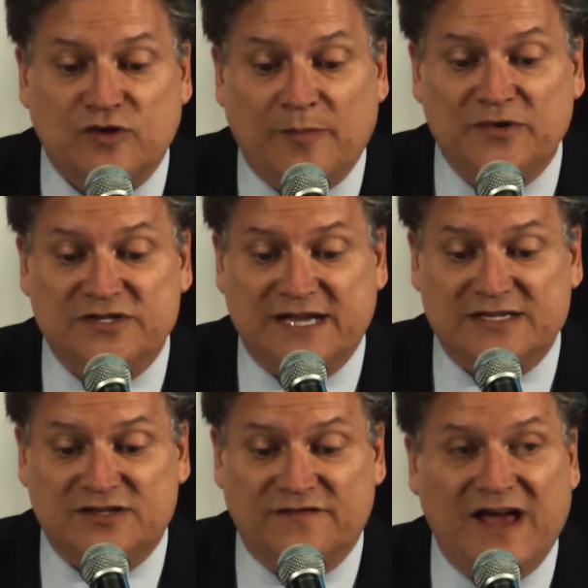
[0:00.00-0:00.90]

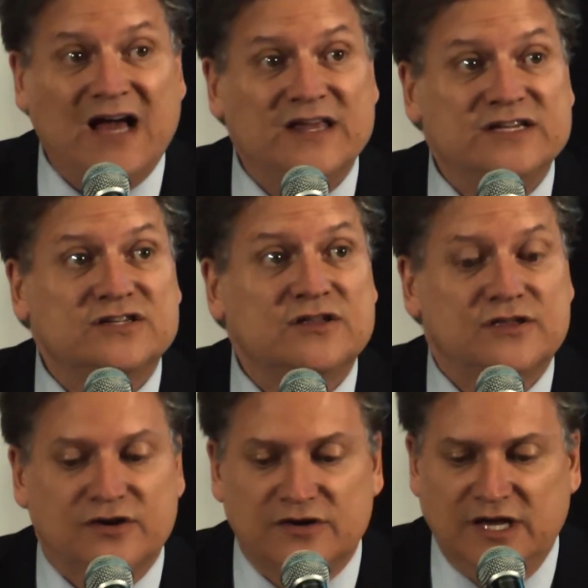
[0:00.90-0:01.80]
represents the Valley's
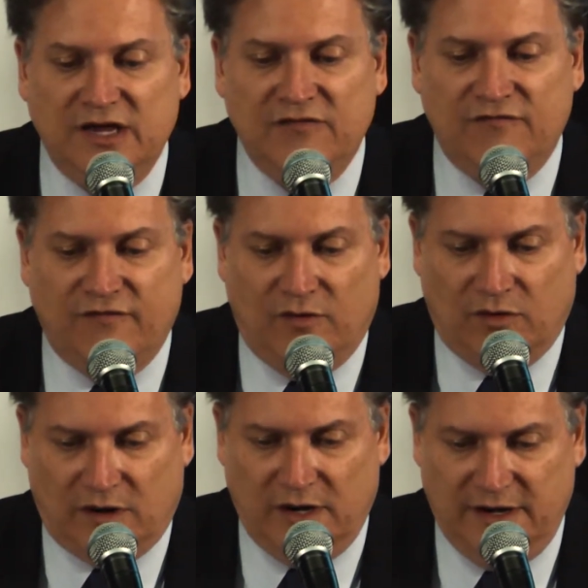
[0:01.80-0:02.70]

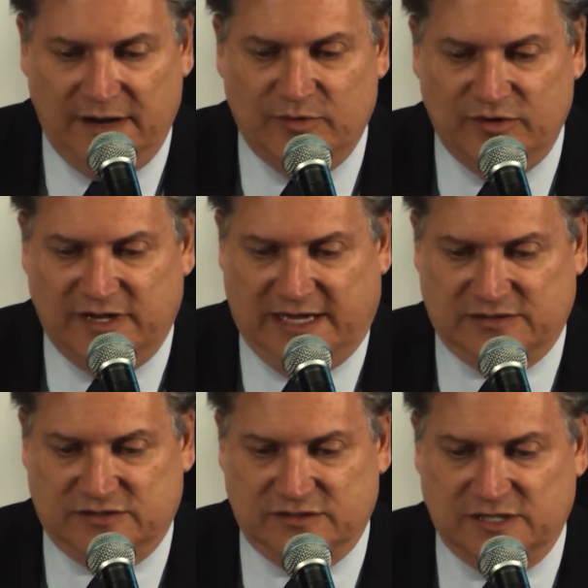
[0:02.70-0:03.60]
34 neighborhood
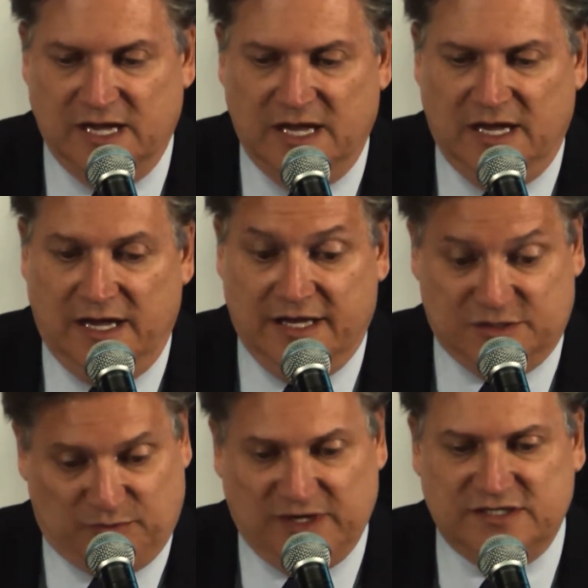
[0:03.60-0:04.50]
councils, and
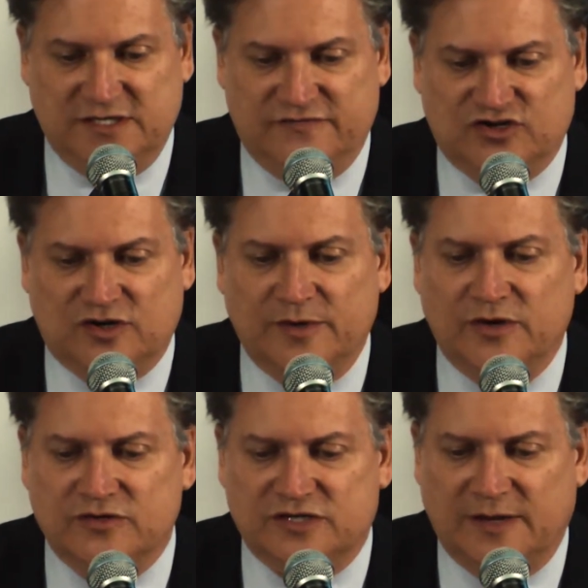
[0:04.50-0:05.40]
as president of Sherman
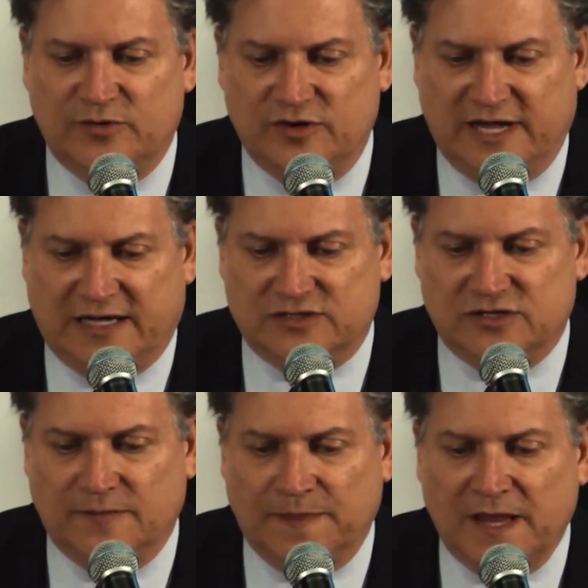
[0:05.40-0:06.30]
Oaks Neighborhood
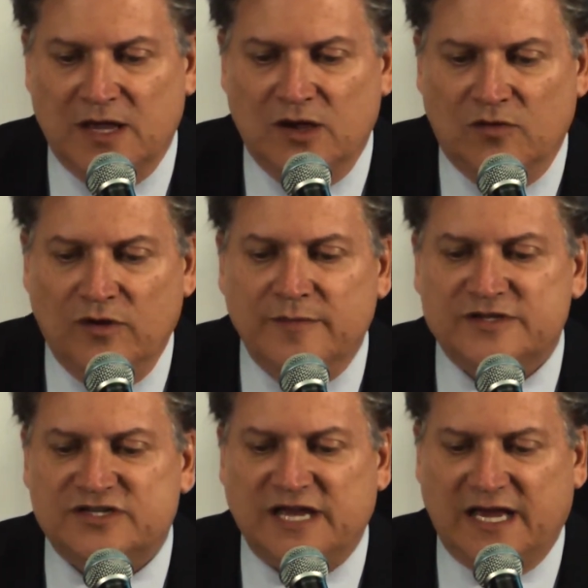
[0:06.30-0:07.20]
Council, we
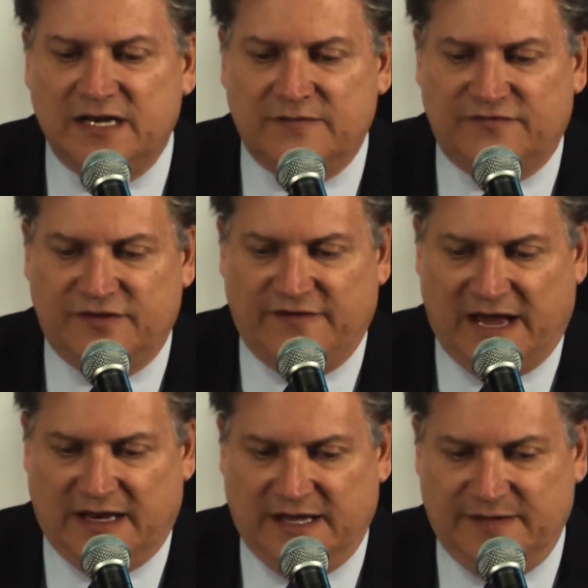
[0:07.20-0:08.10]
must stand up for the
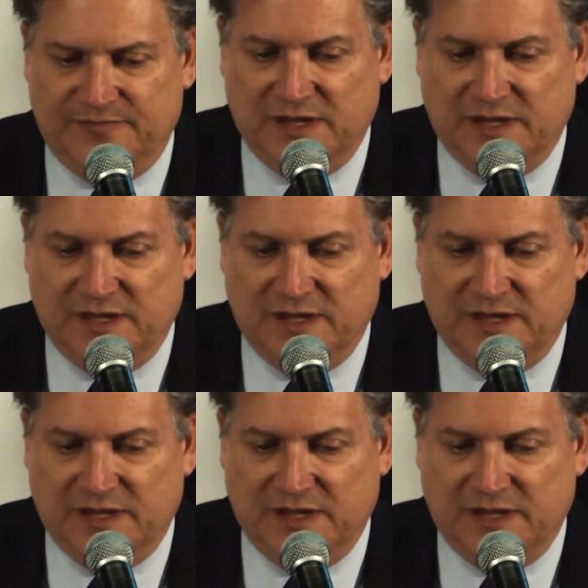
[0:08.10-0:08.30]
Valley.